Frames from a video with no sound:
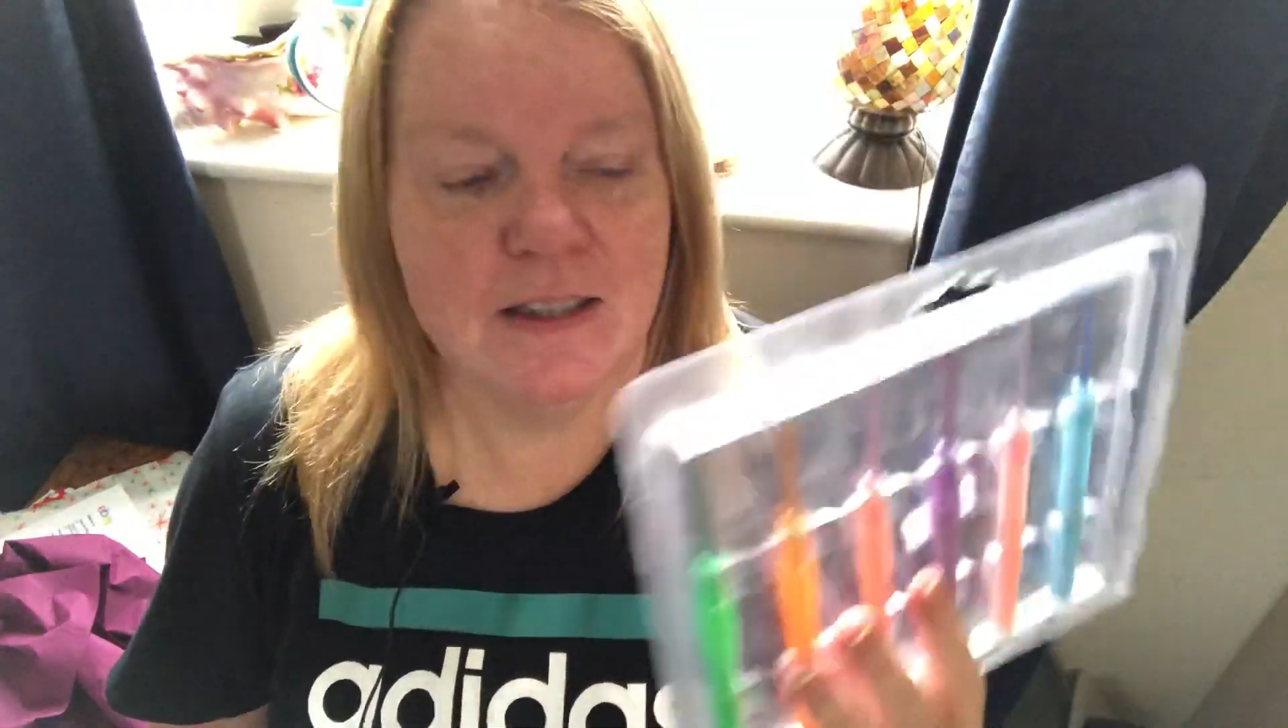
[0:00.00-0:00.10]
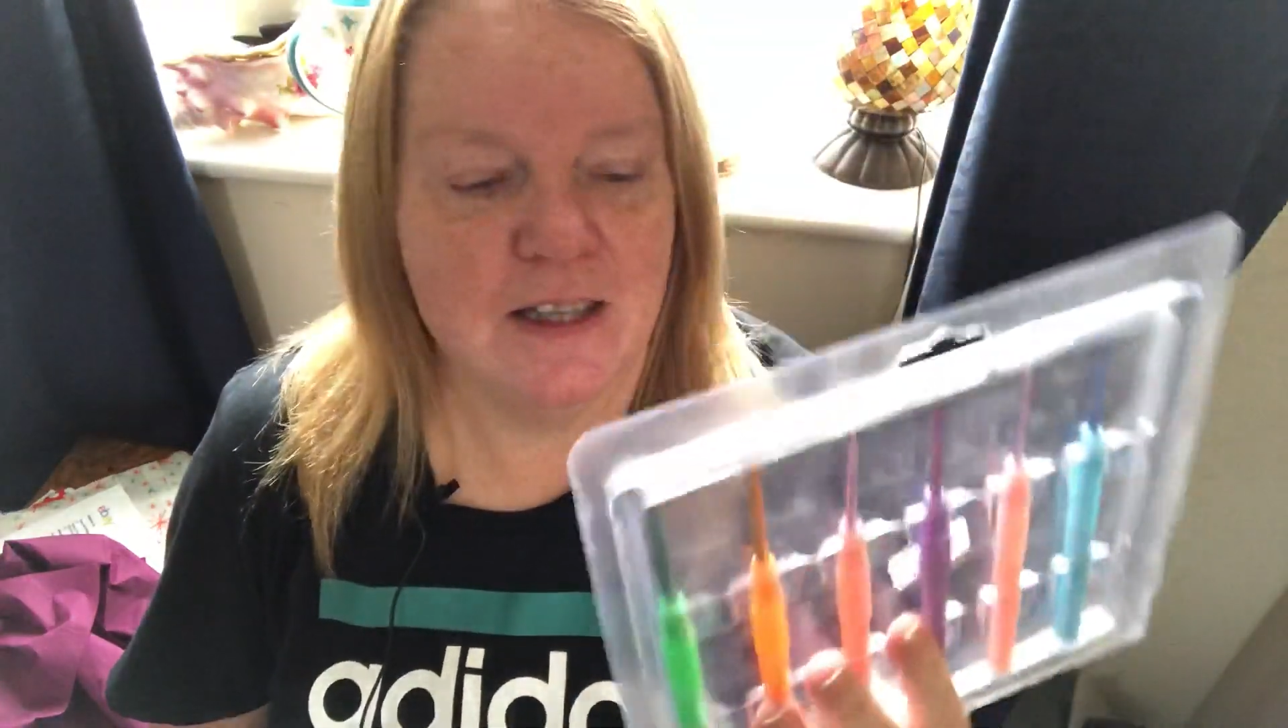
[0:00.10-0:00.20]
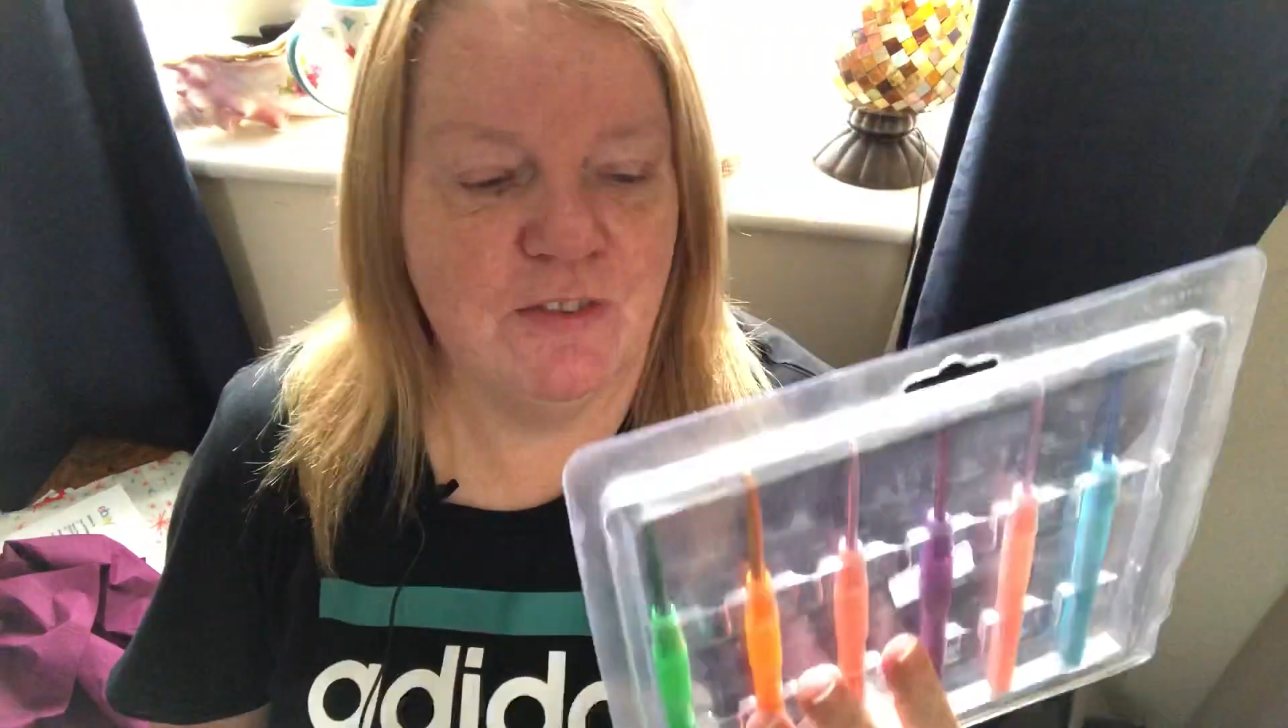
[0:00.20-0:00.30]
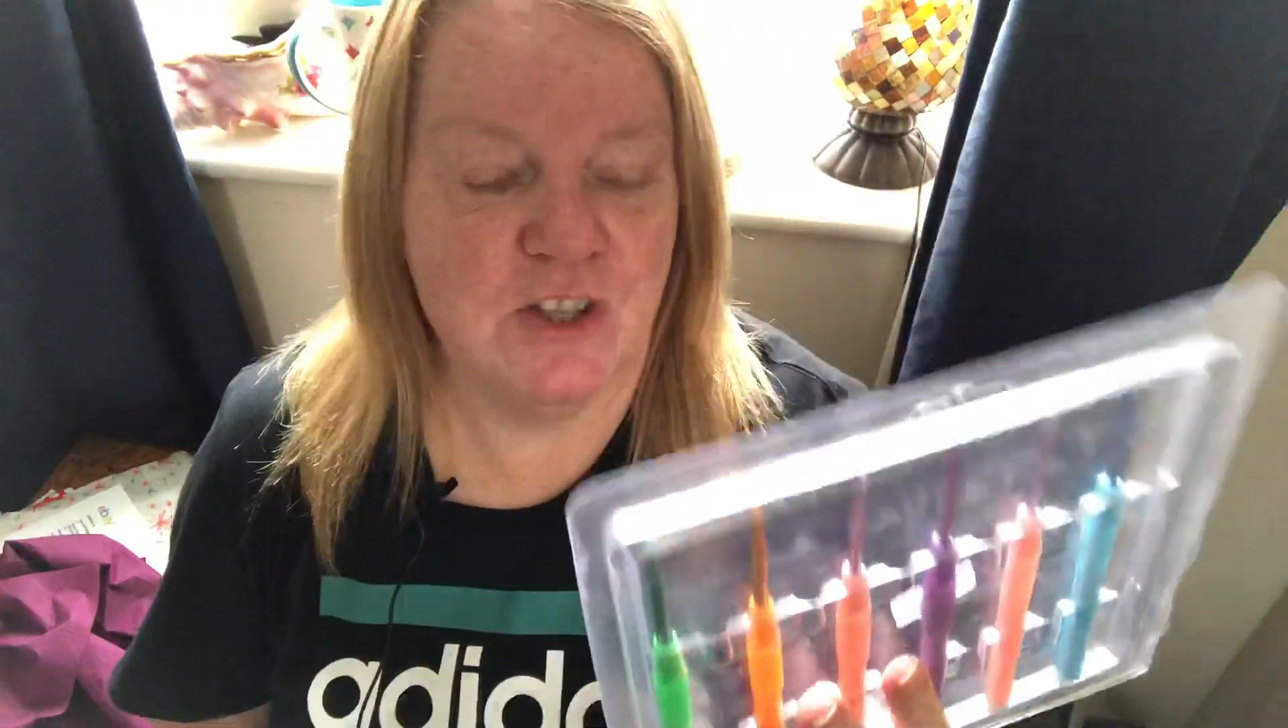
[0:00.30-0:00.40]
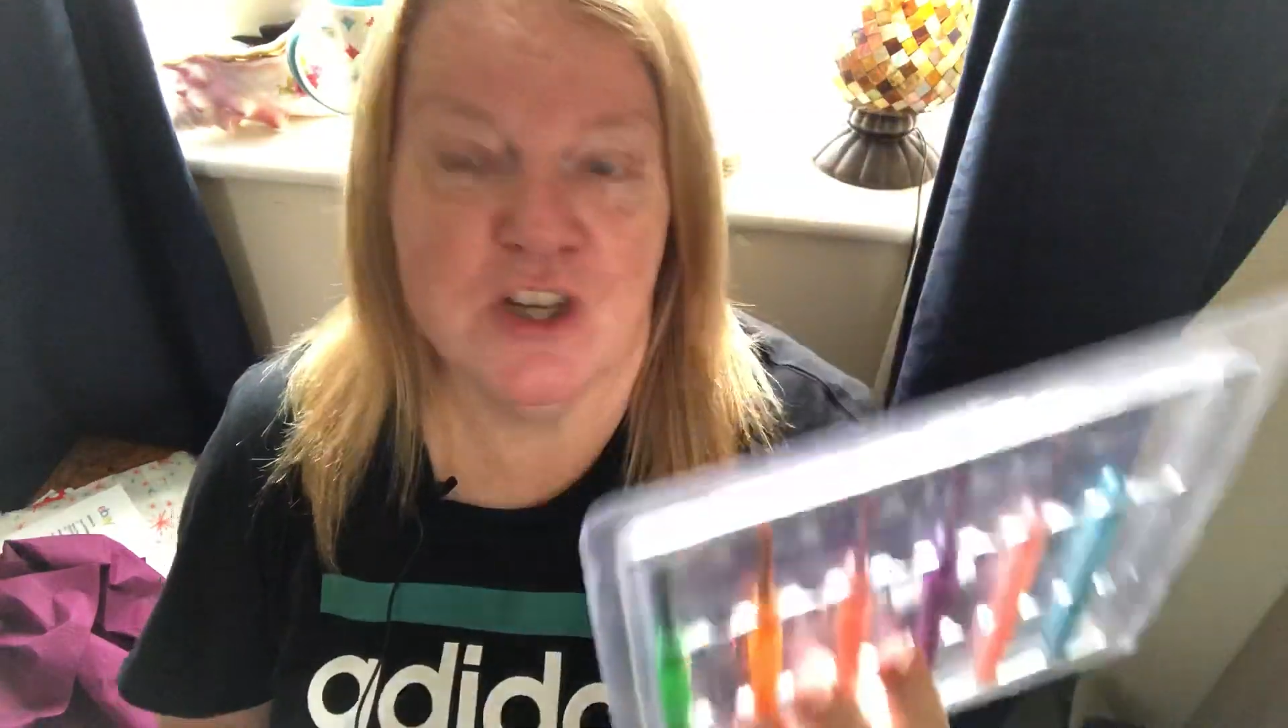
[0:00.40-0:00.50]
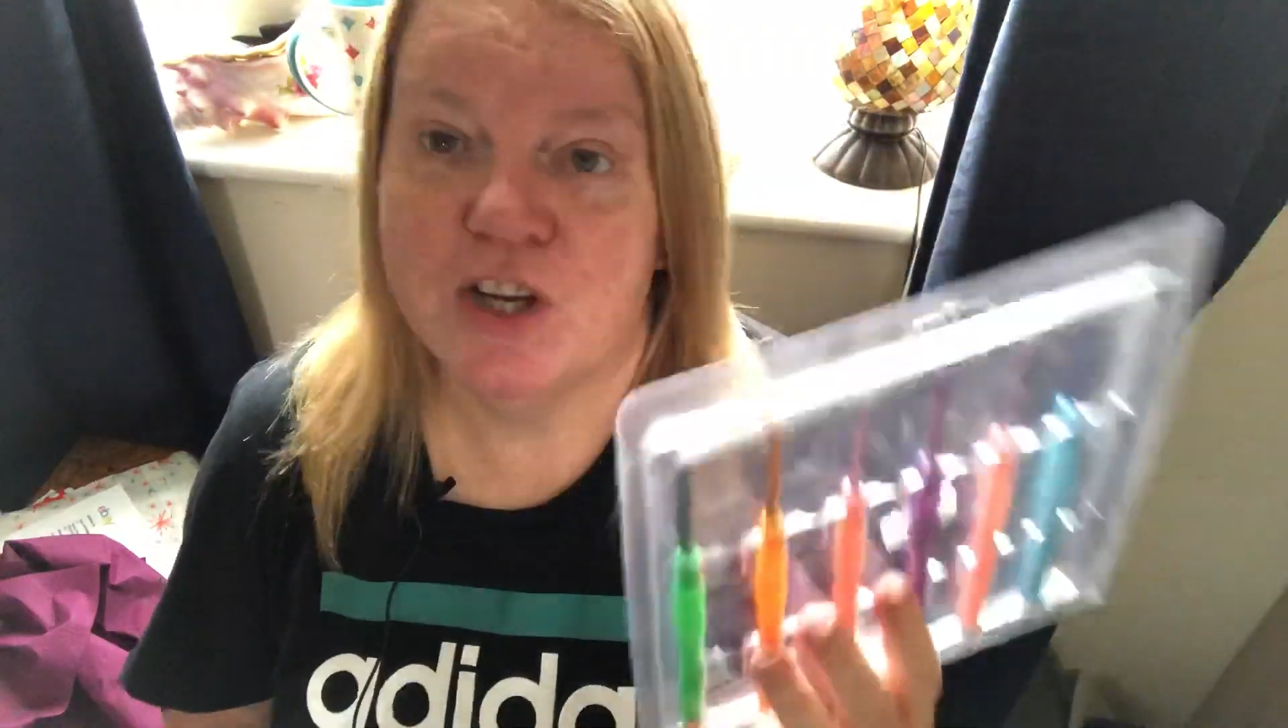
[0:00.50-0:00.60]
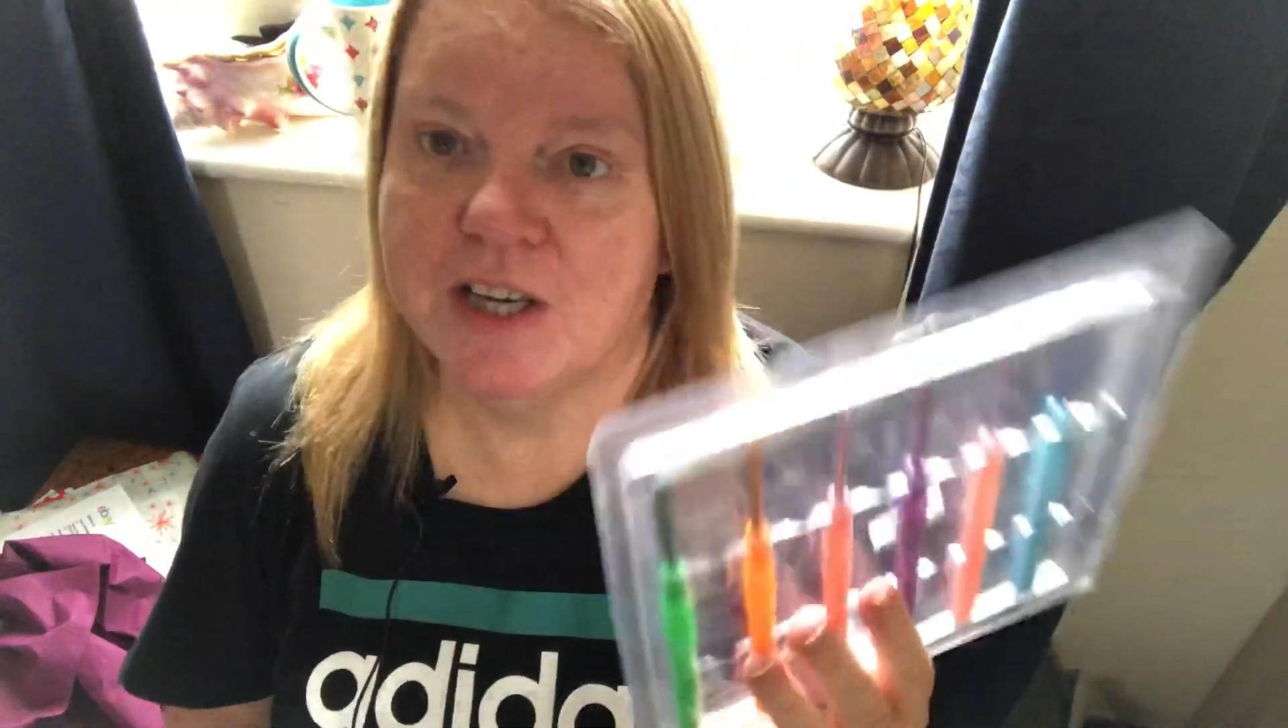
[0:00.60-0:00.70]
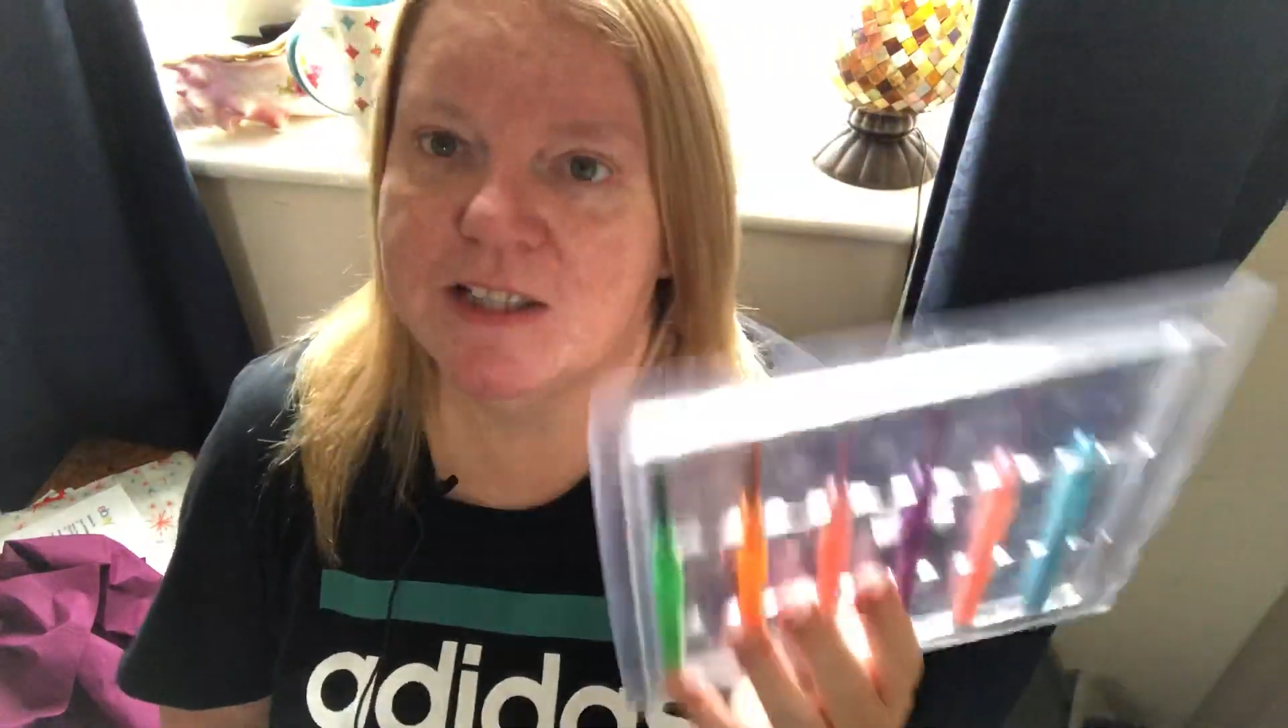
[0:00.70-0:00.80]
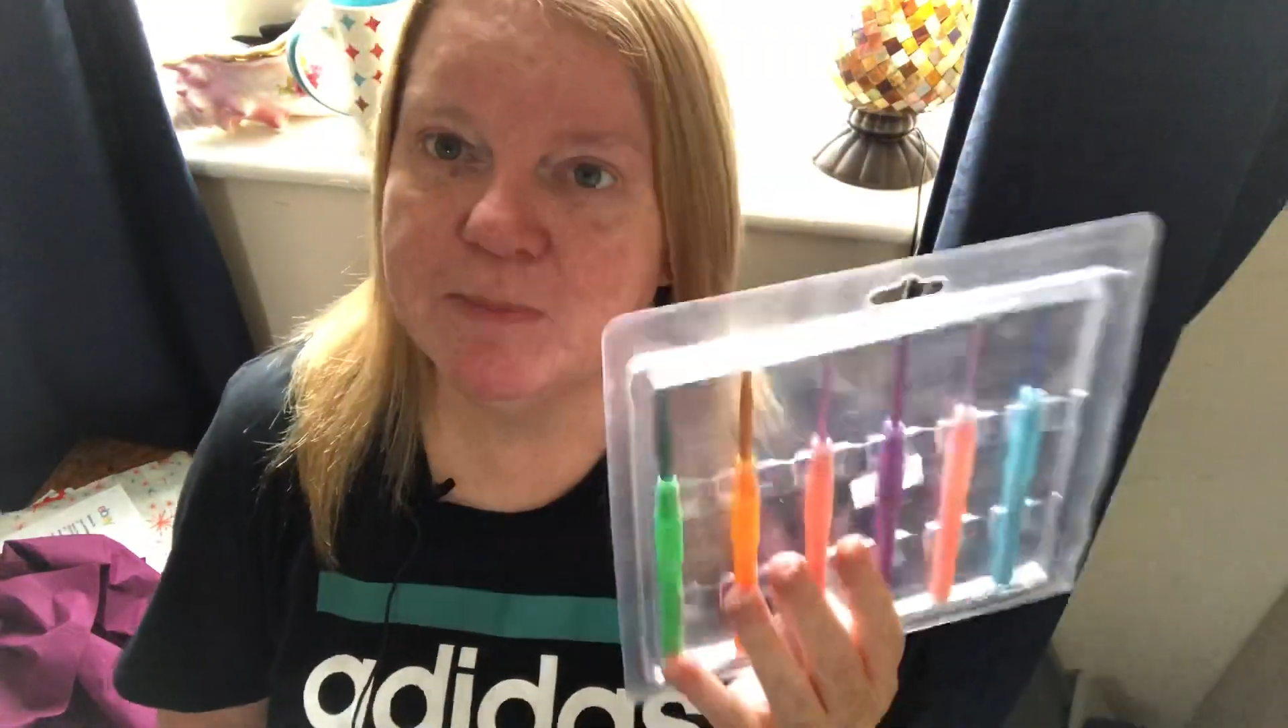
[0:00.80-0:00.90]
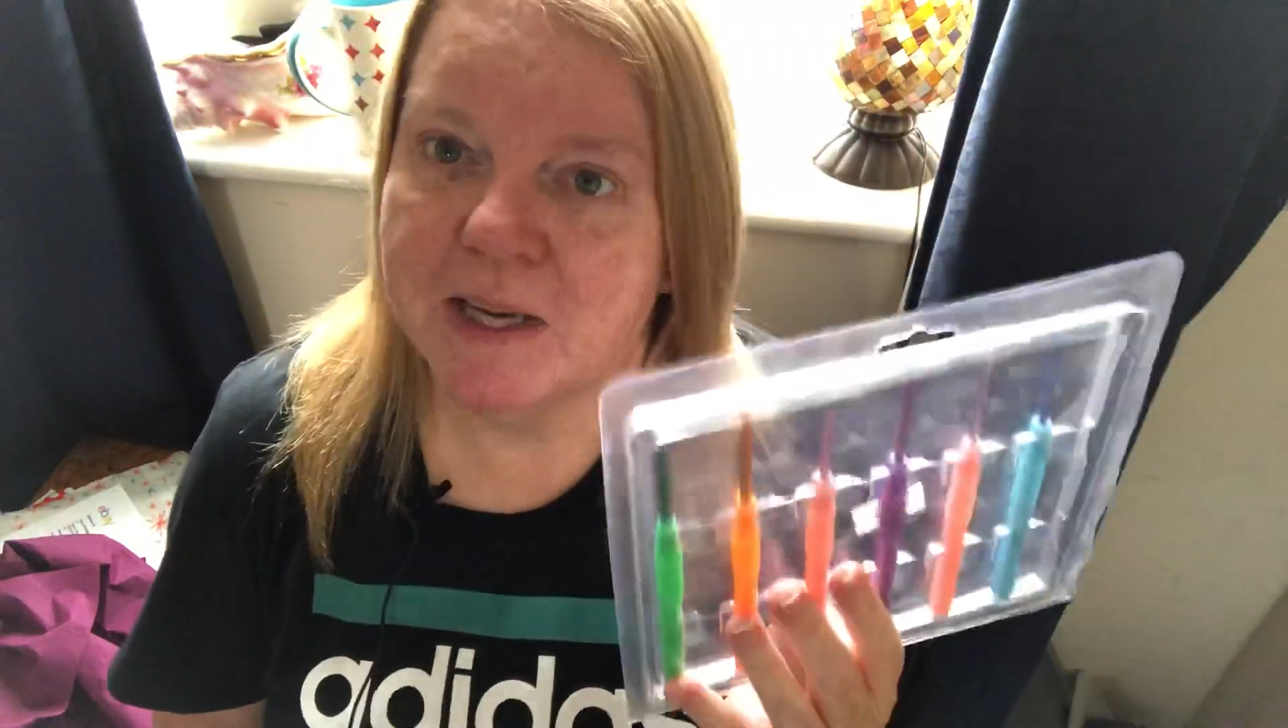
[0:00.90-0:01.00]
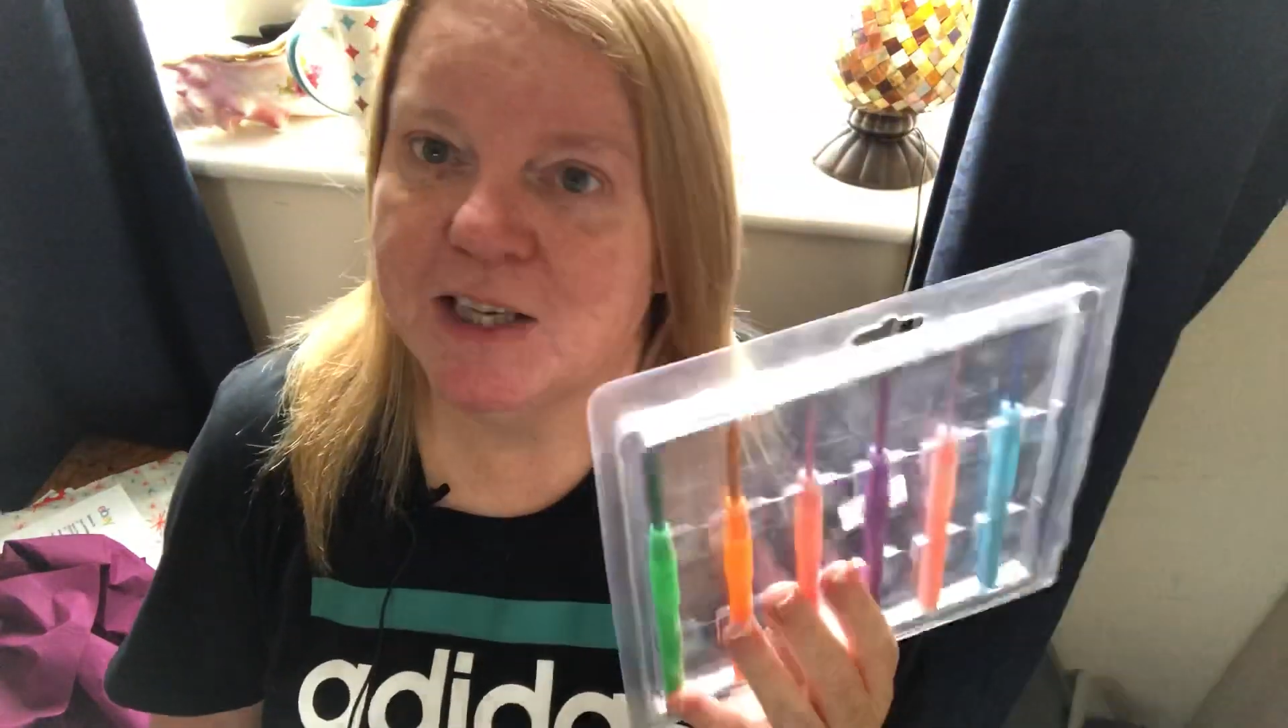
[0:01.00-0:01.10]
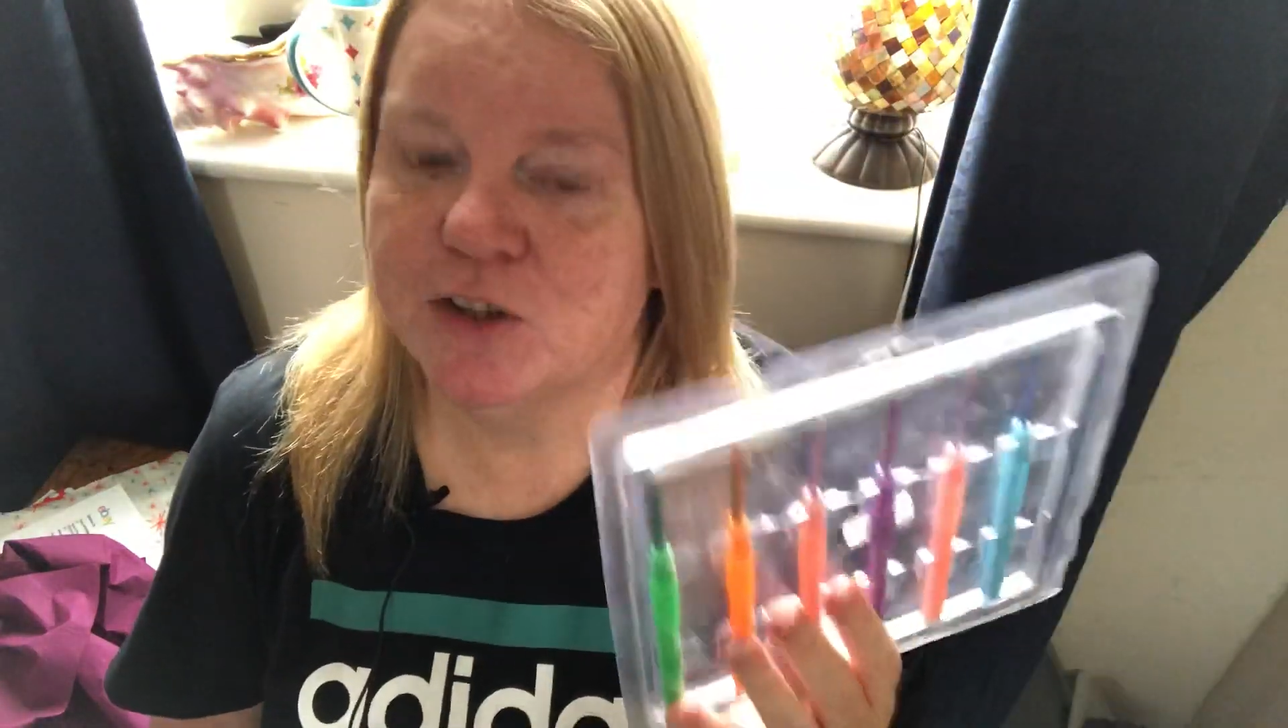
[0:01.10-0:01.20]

if they turn out to be any